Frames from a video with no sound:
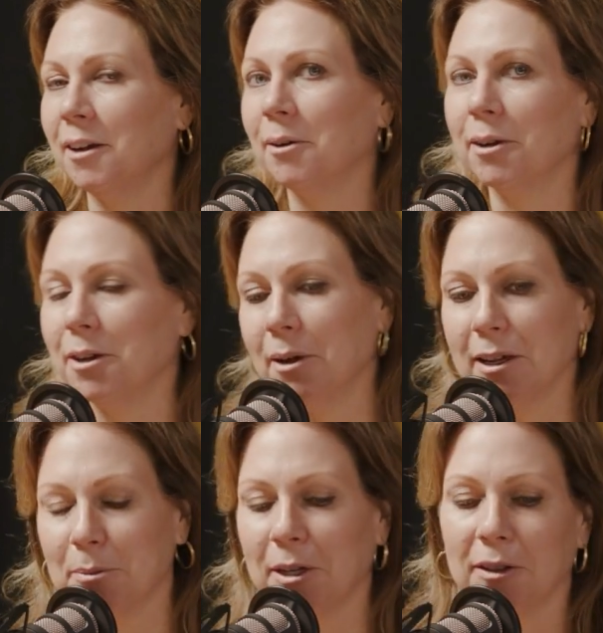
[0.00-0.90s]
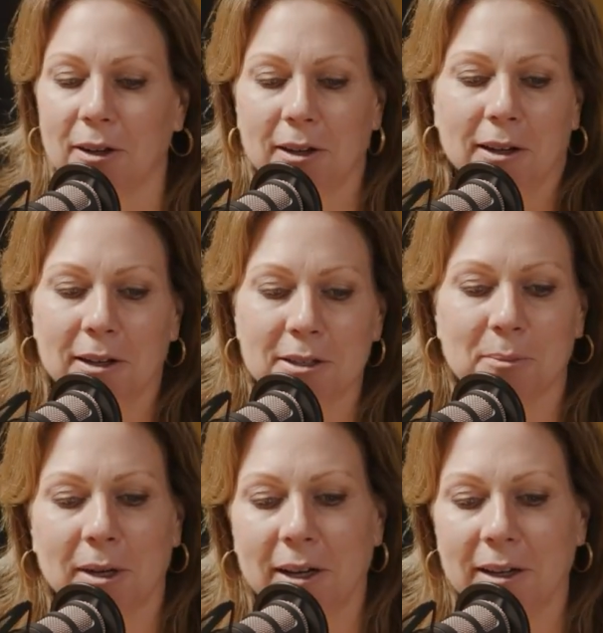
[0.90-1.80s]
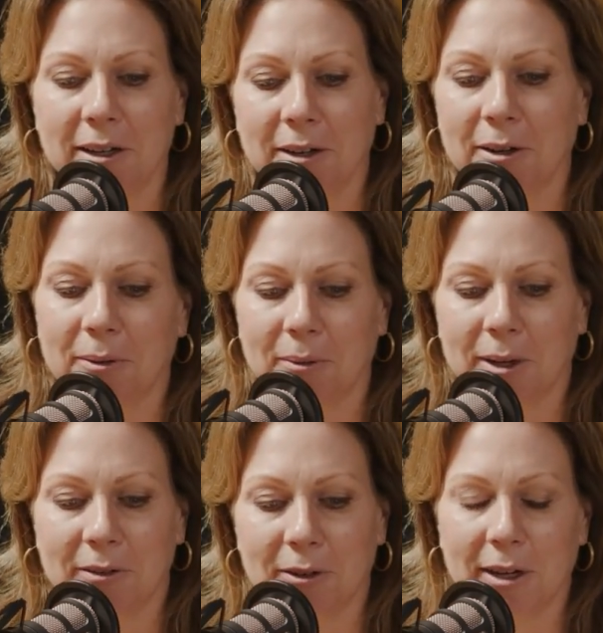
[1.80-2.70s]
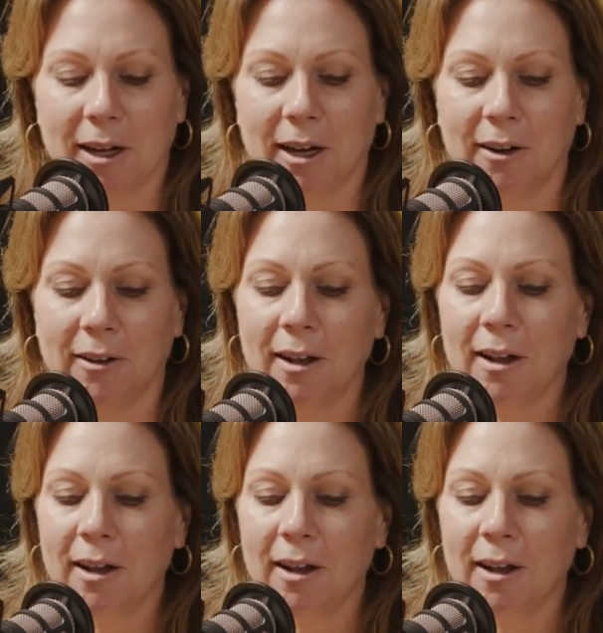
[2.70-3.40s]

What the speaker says: Or you asked me to log on to my whatever account.